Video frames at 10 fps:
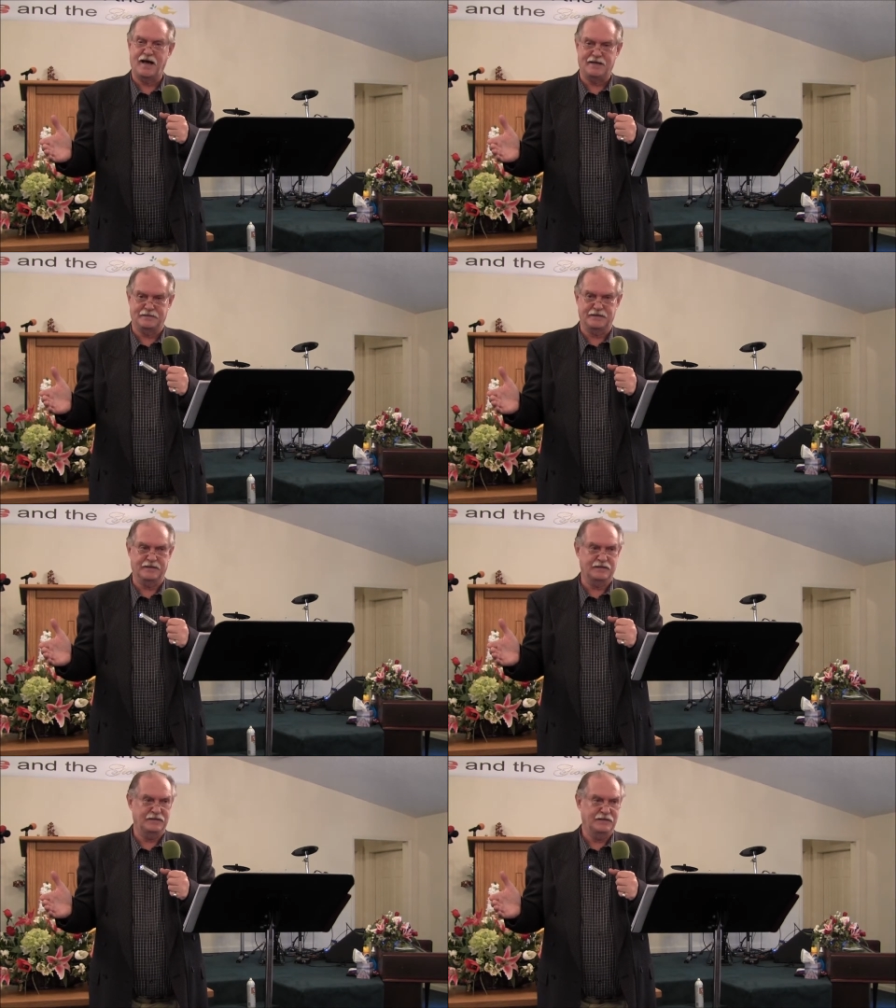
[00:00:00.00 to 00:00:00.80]

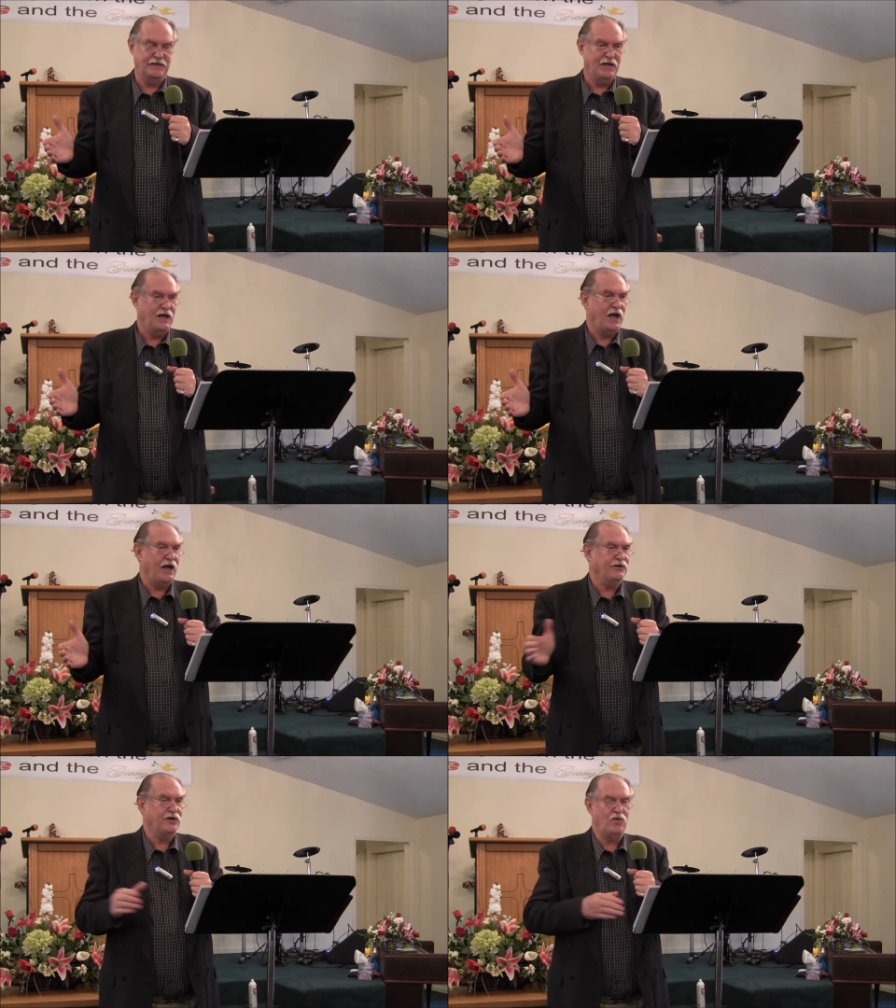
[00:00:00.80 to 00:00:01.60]
Isaac.
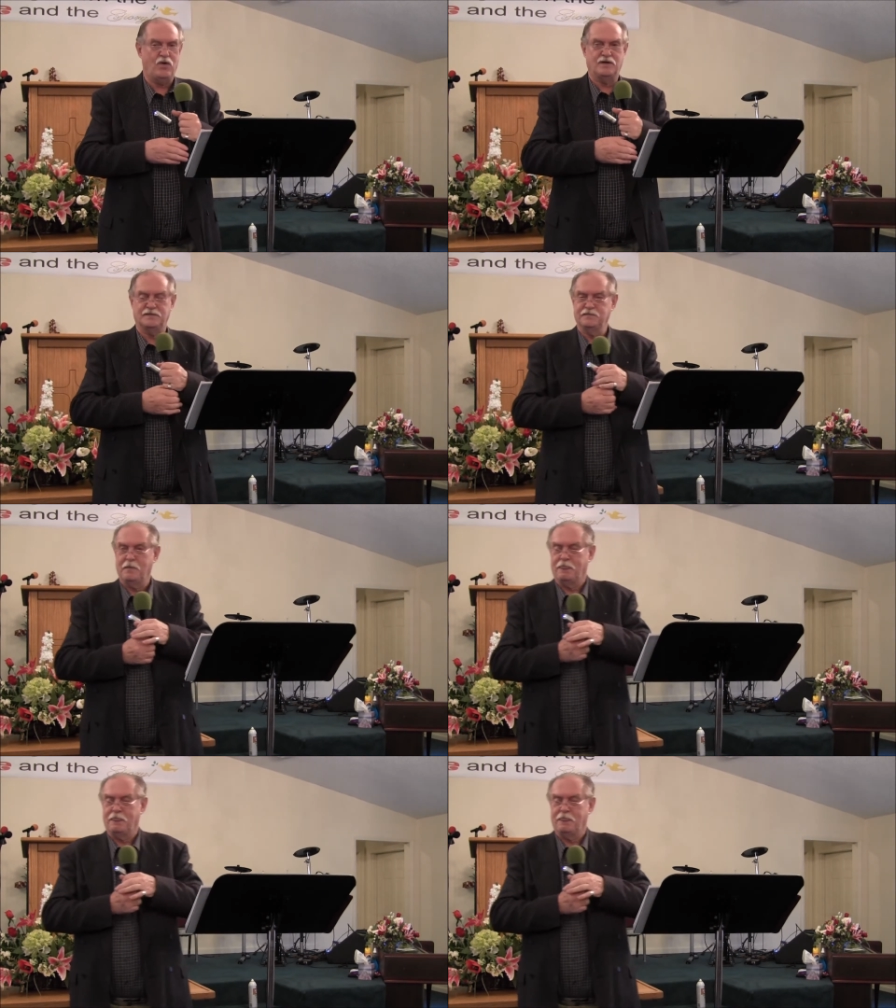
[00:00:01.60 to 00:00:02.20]
And you know what?